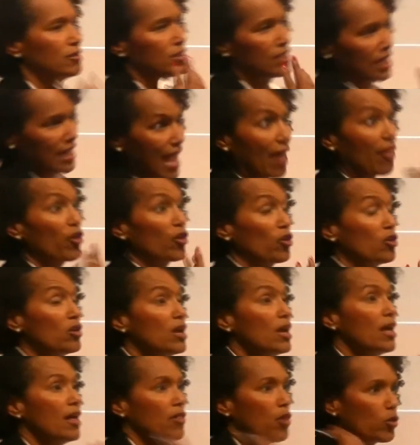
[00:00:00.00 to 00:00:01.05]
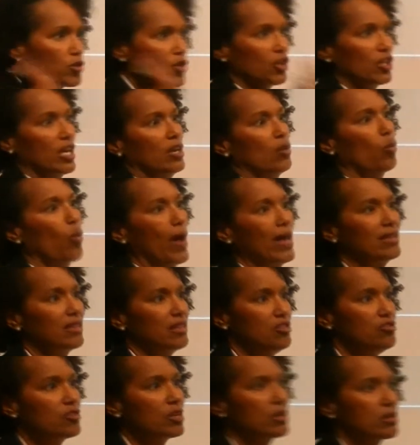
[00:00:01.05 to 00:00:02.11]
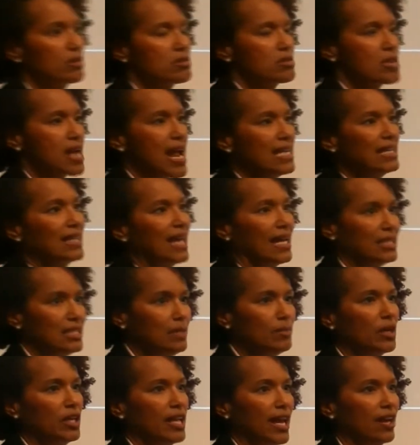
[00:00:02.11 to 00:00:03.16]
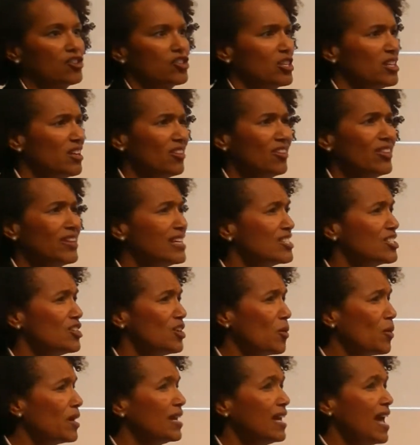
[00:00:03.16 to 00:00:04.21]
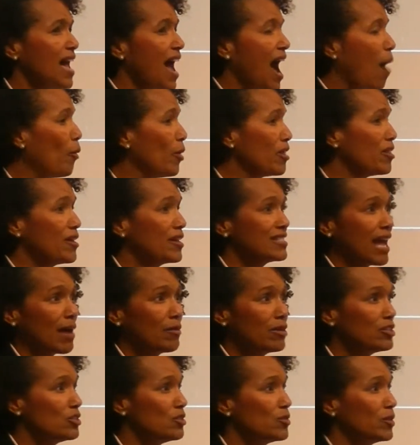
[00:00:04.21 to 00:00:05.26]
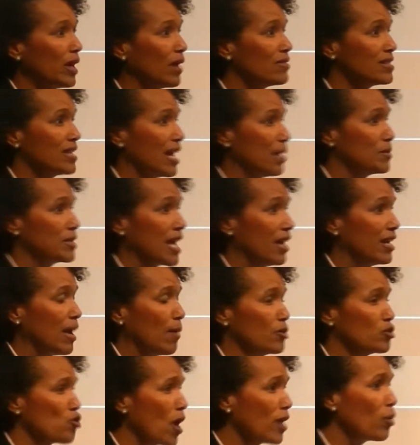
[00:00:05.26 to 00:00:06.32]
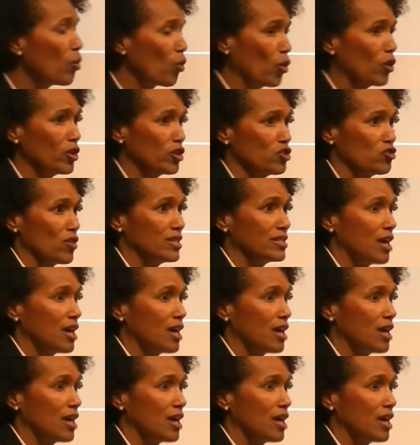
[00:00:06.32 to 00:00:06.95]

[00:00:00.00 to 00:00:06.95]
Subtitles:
together. Those are, again, a way that you can create that deep connection. The other thing is, you know what? One of the things I would do when I was in Adams County, I would try to orchestrate